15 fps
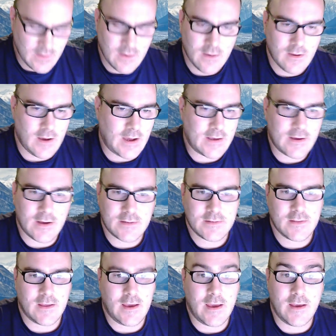I got to
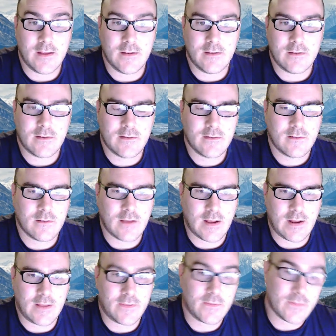the end and
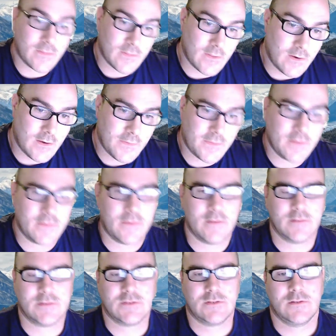I thought that
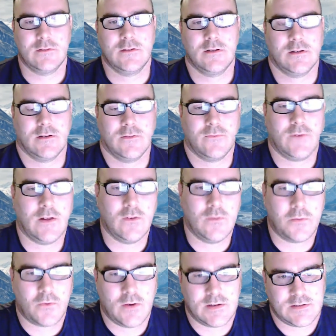the follow-up
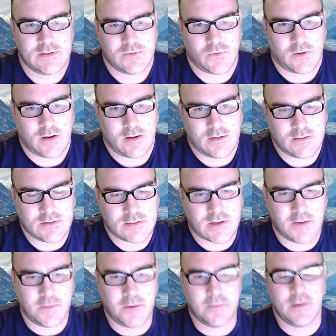questions were going to just
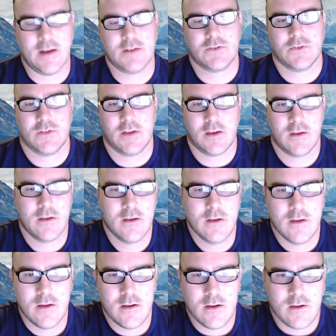come up naturally,
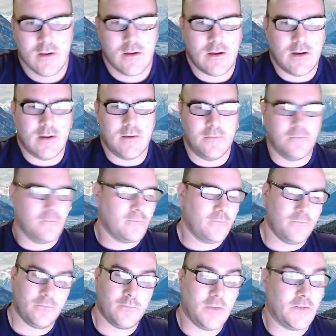
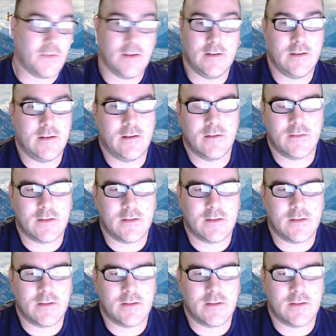but they didn't.